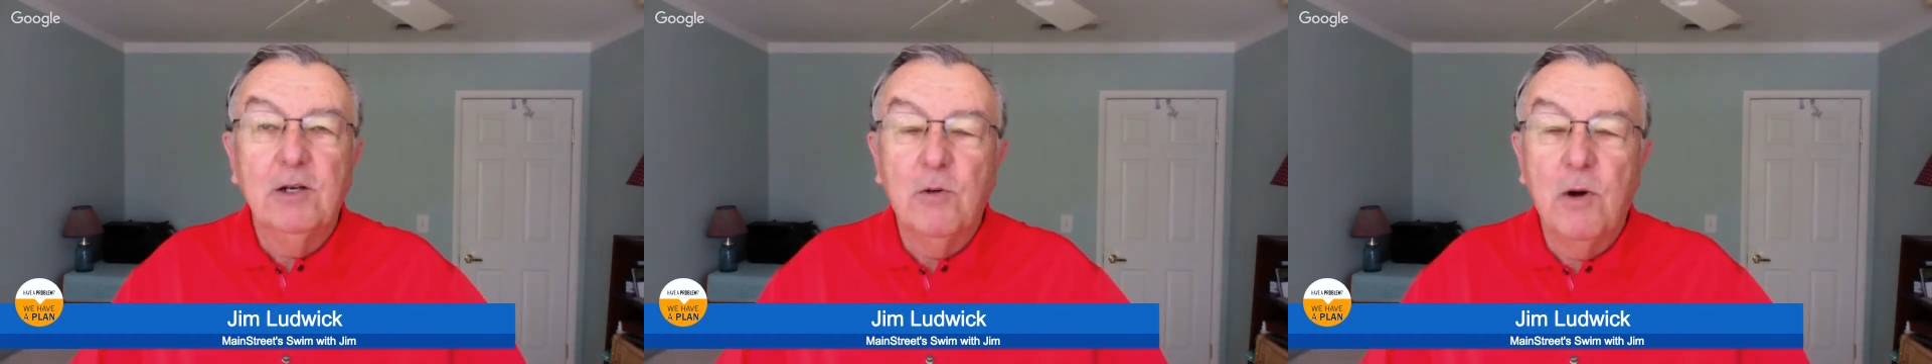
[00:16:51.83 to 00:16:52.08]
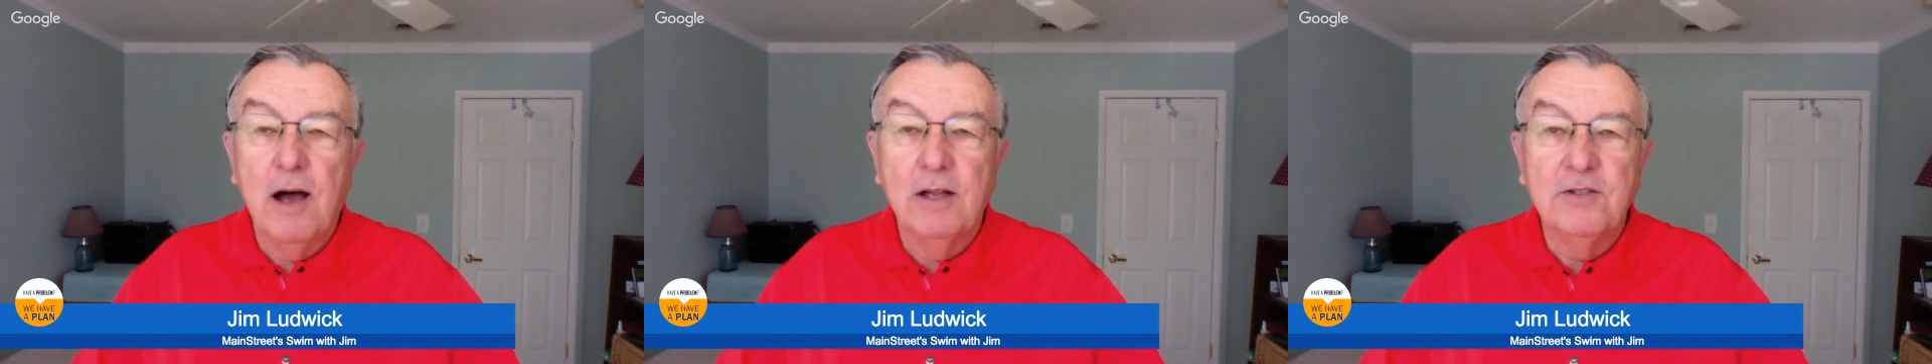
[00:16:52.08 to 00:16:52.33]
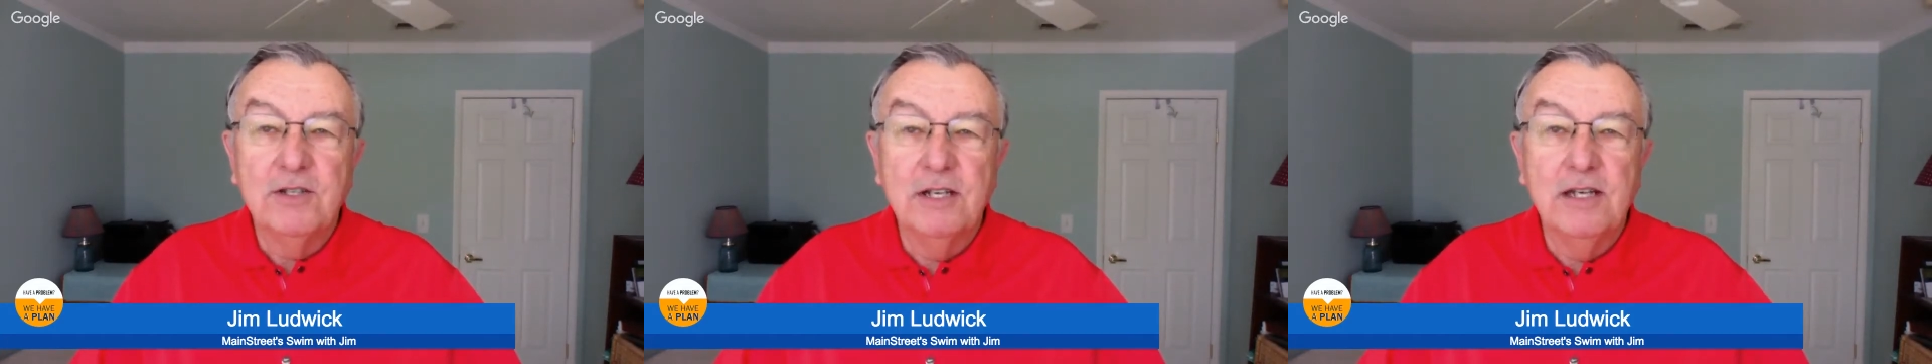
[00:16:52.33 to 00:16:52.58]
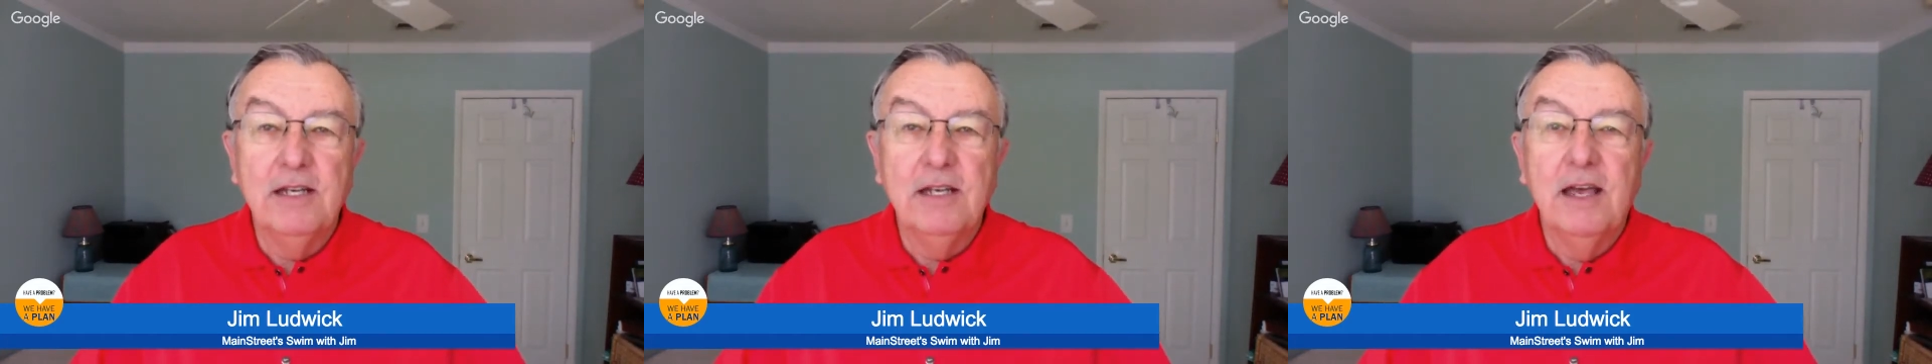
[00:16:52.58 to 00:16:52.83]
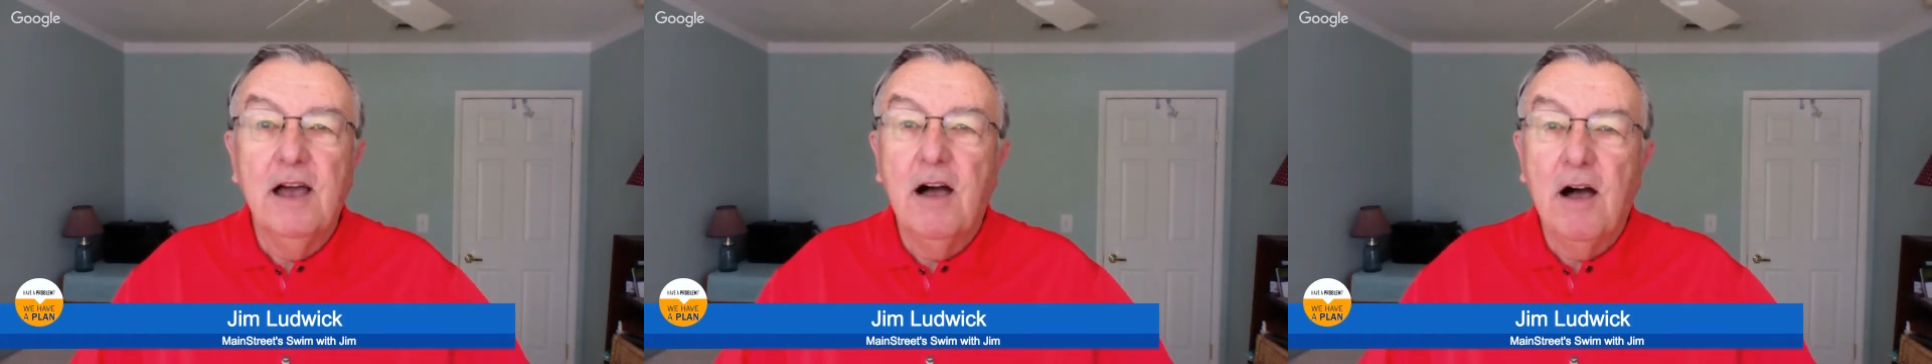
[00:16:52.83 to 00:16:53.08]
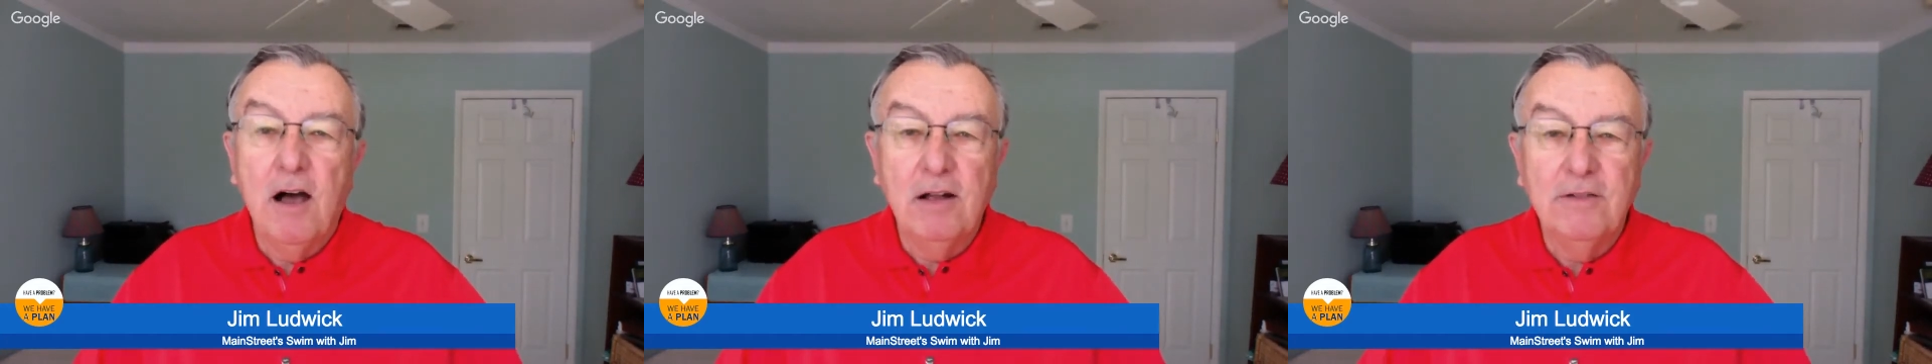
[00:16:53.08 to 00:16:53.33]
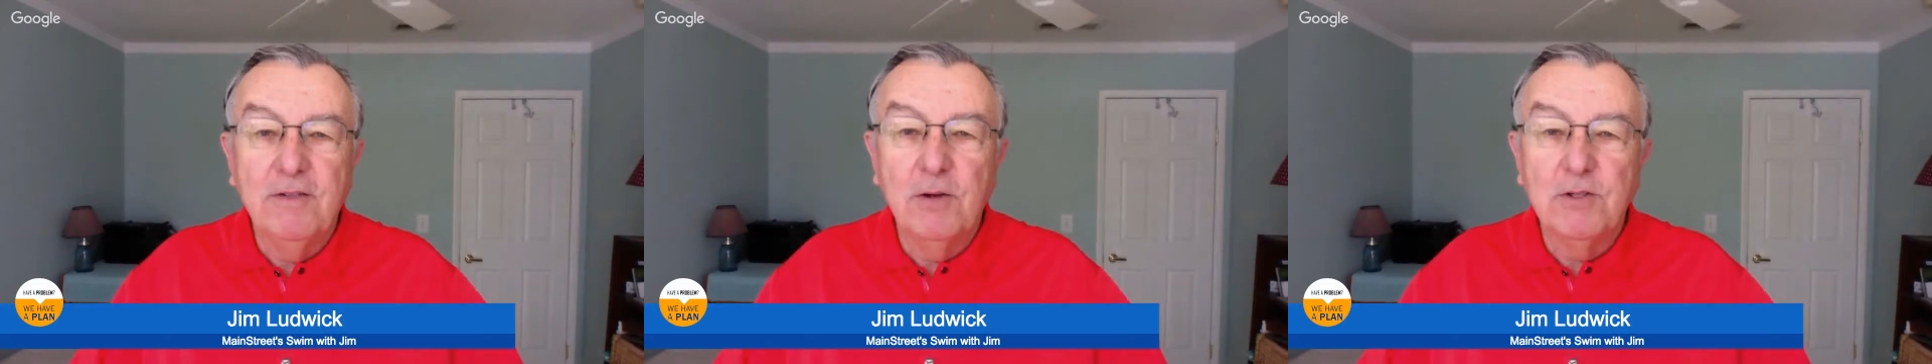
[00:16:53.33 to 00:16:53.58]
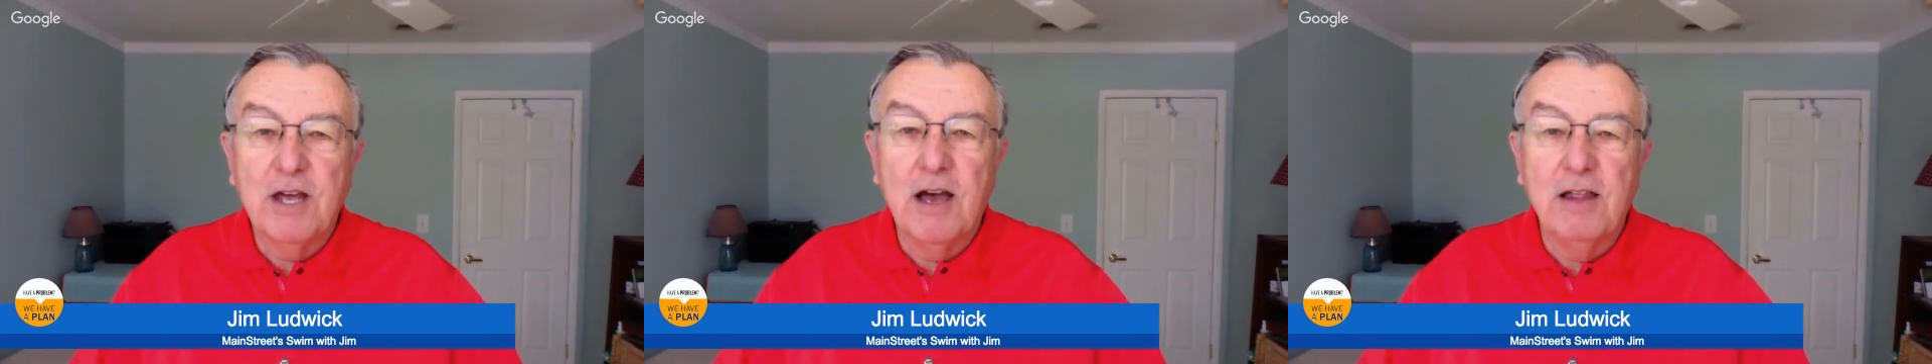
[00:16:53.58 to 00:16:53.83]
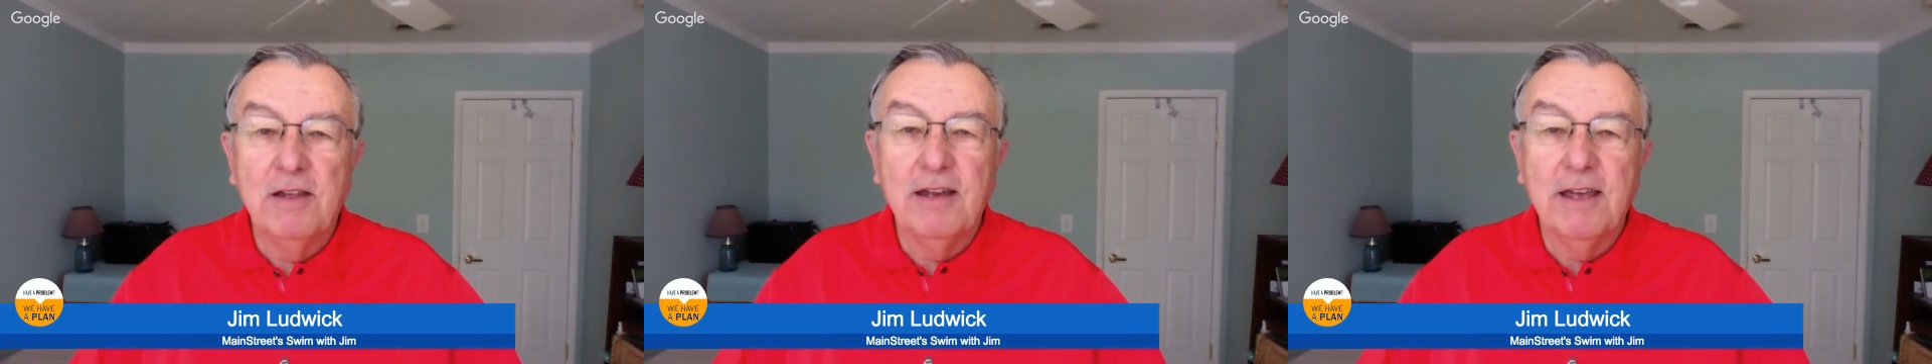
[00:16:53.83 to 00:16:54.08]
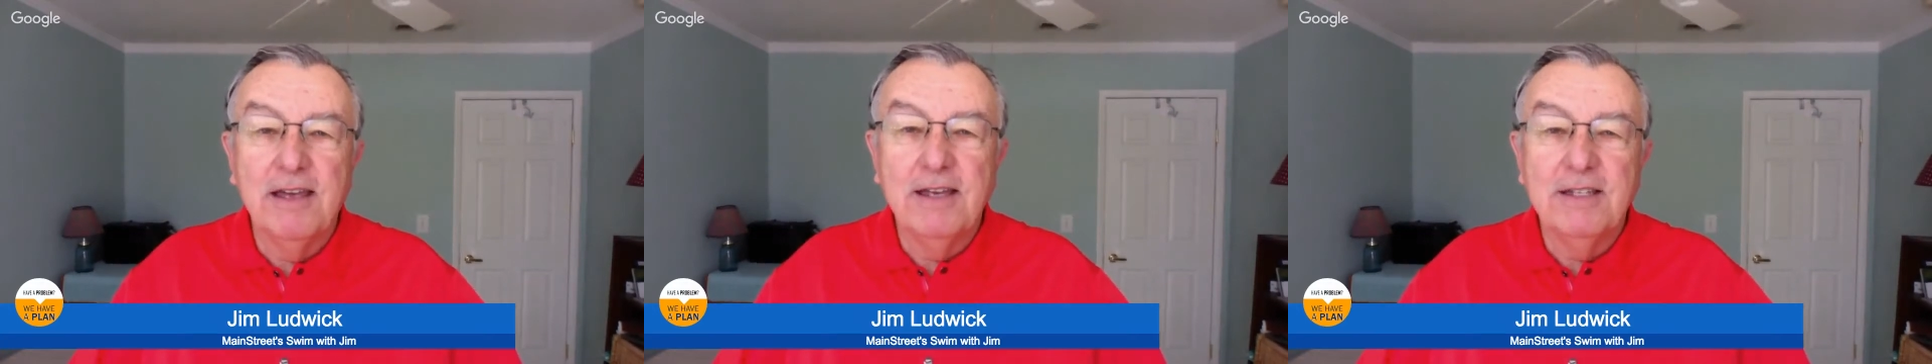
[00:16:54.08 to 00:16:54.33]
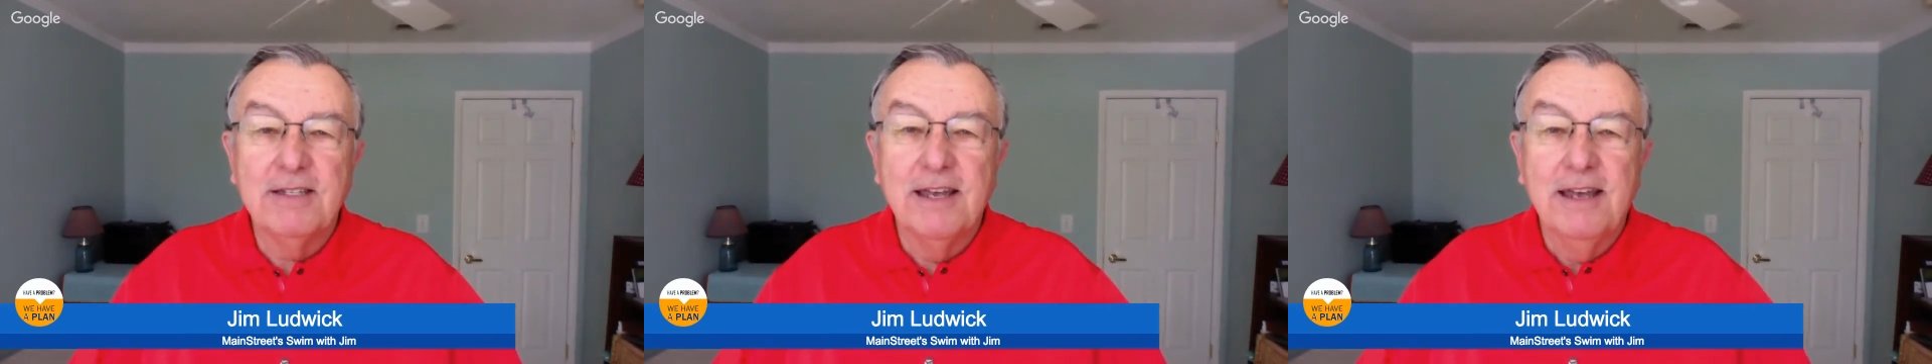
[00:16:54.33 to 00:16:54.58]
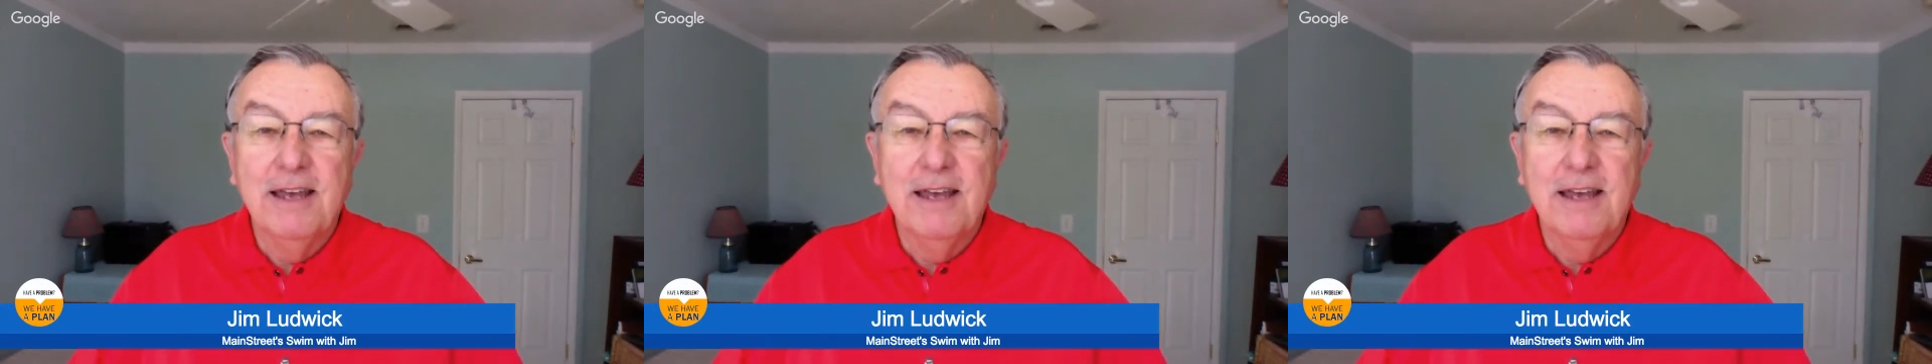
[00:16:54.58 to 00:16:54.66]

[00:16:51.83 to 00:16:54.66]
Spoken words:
Kwanzaa, all of those holidays,